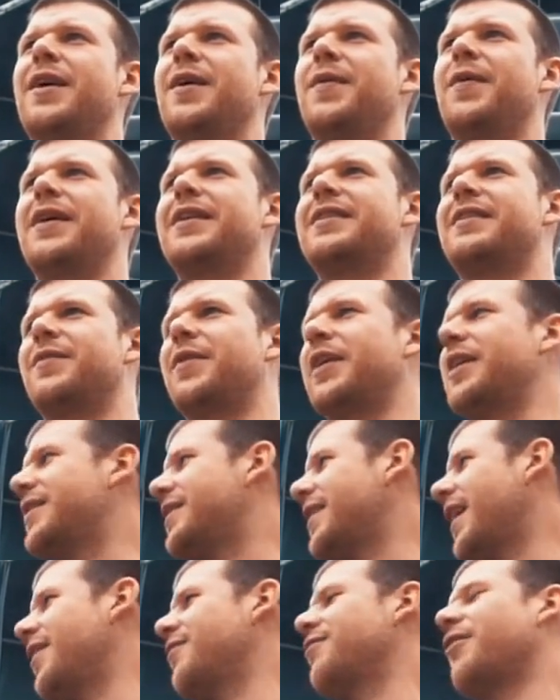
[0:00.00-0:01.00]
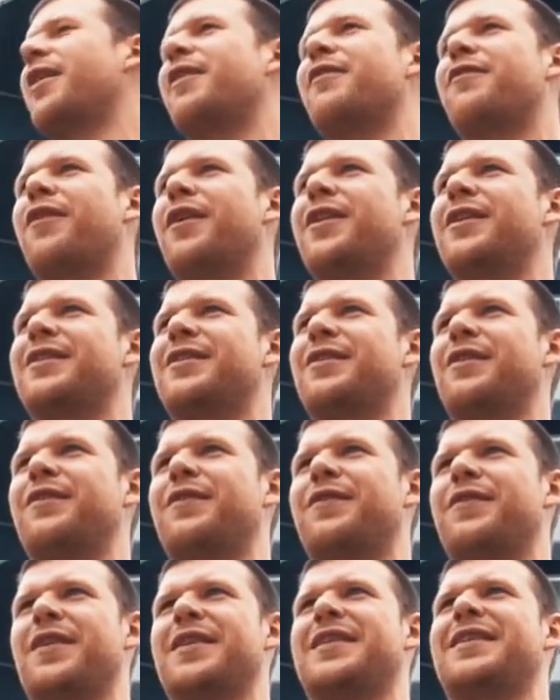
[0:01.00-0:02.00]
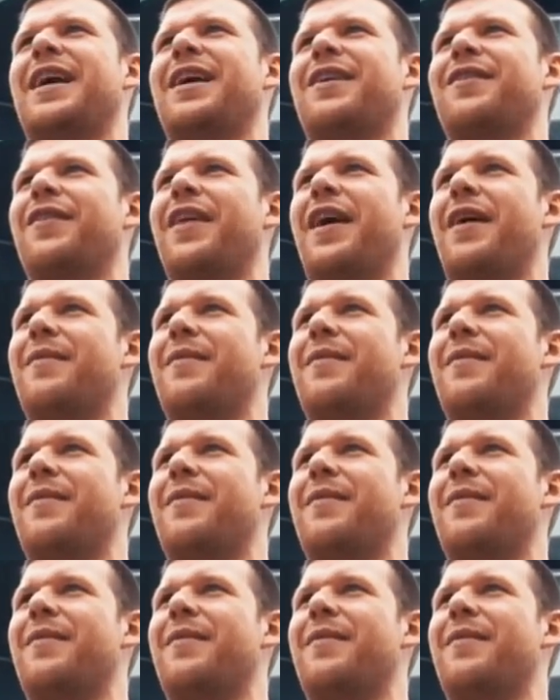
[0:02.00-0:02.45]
Whereas when you stand right in front of a stack of